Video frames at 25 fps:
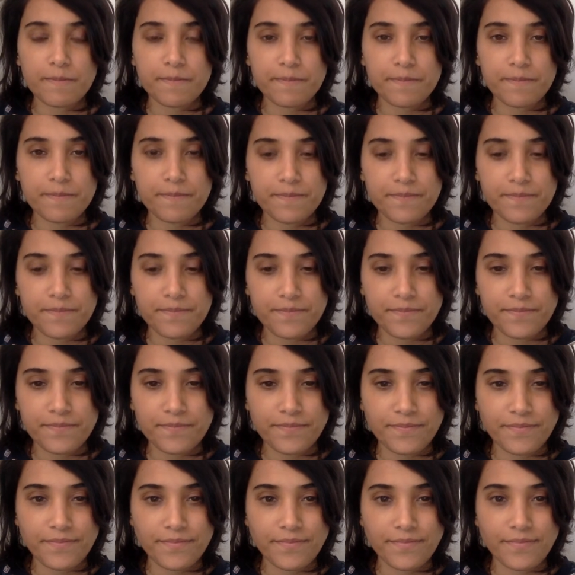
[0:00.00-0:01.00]

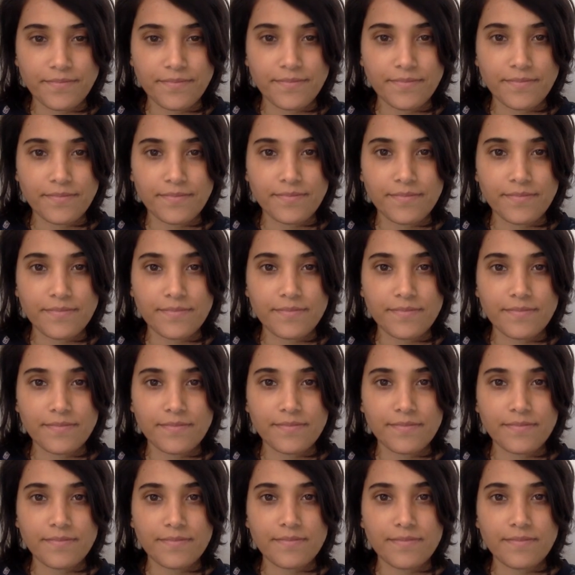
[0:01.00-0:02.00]

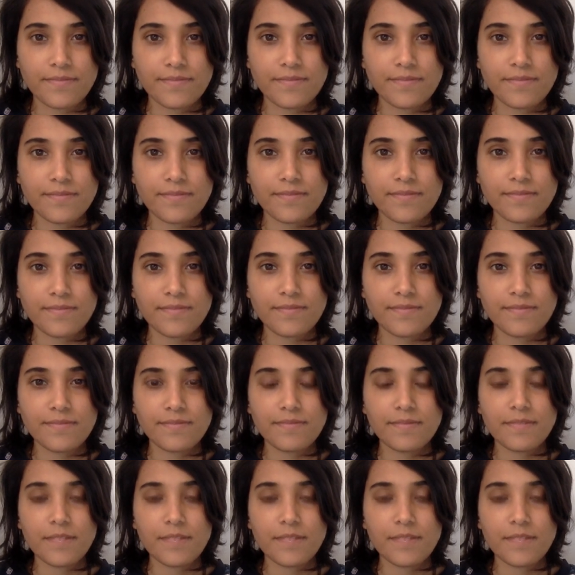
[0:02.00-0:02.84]
Nobody speaks.